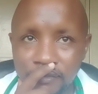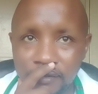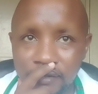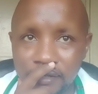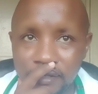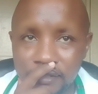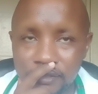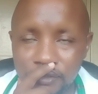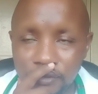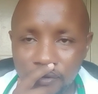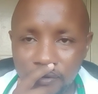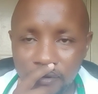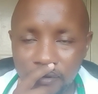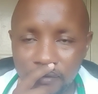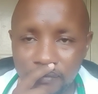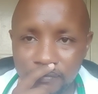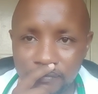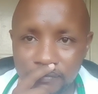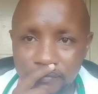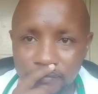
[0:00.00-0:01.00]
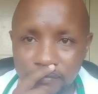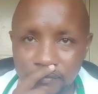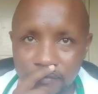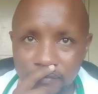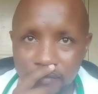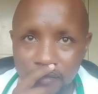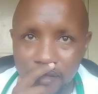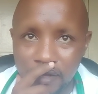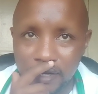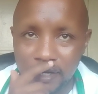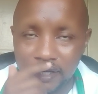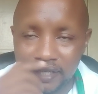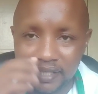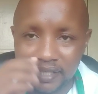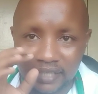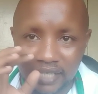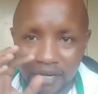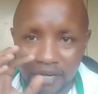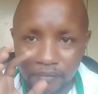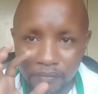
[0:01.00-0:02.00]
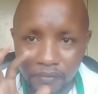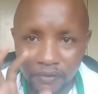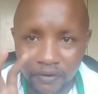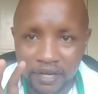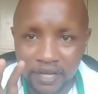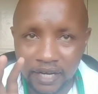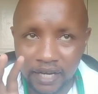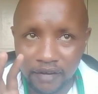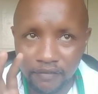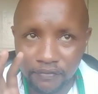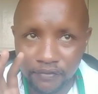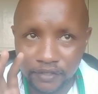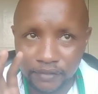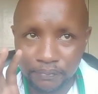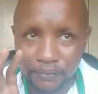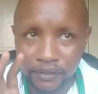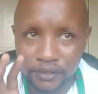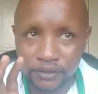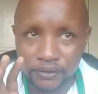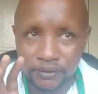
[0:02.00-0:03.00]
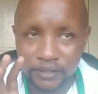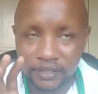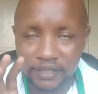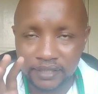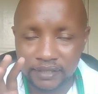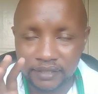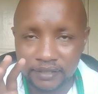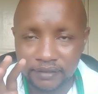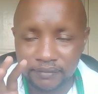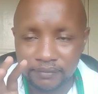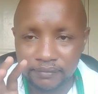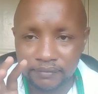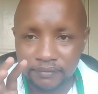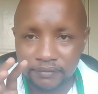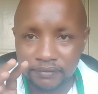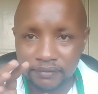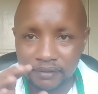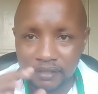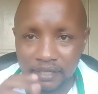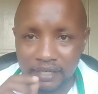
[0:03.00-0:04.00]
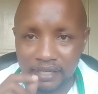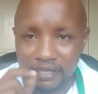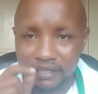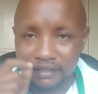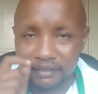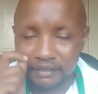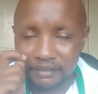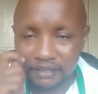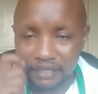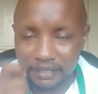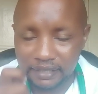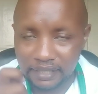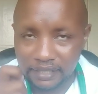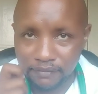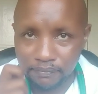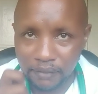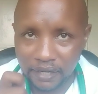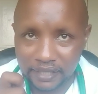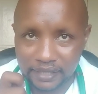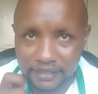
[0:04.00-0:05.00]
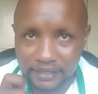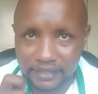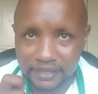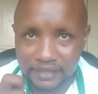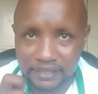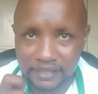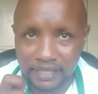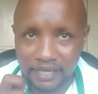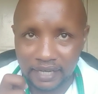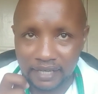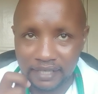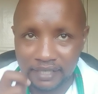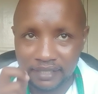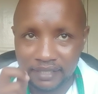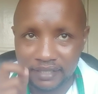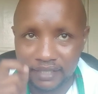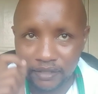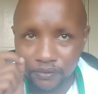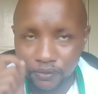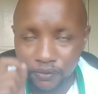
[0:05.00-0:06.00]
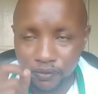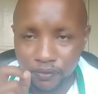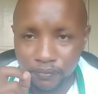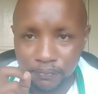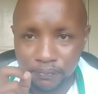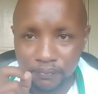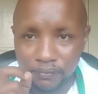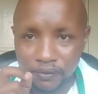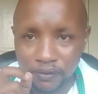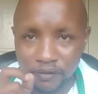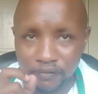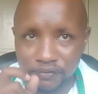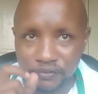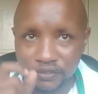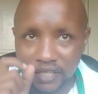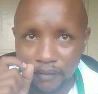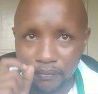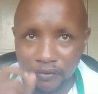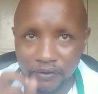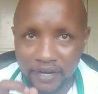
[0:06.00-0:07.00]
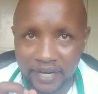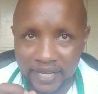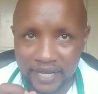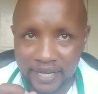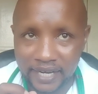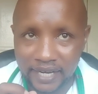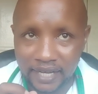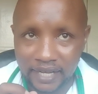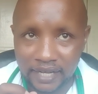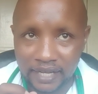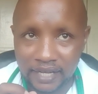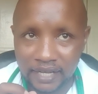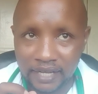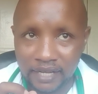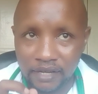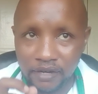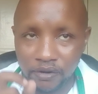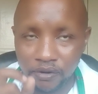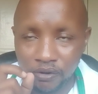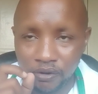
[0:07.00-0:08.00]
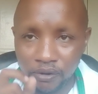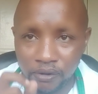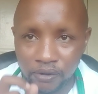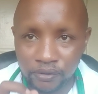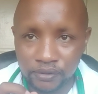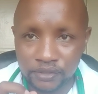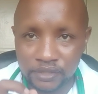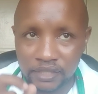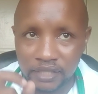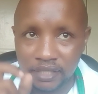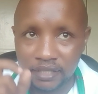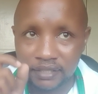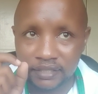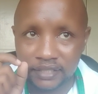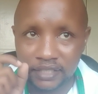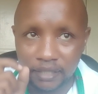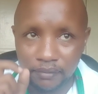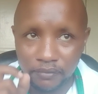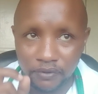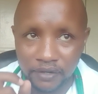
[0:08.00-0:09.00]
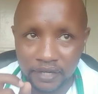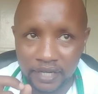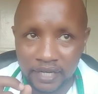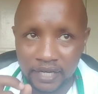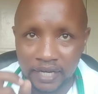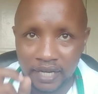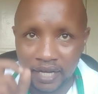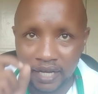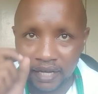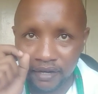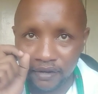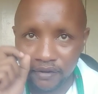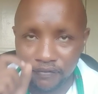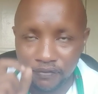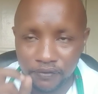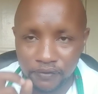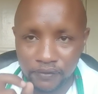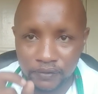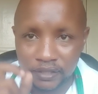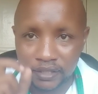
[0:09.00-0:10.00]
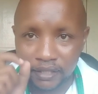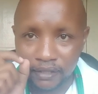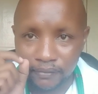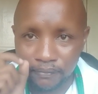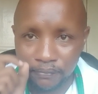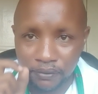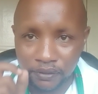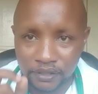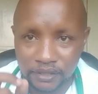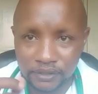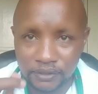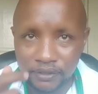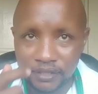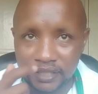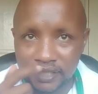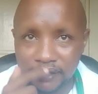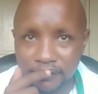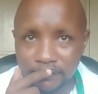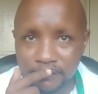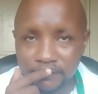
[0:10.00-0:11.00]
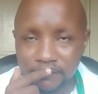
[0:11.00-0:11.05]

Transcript: So, in Salmonella food poisoning, certain bacteria in the group of Salmonella cause Salmonella food poisoning.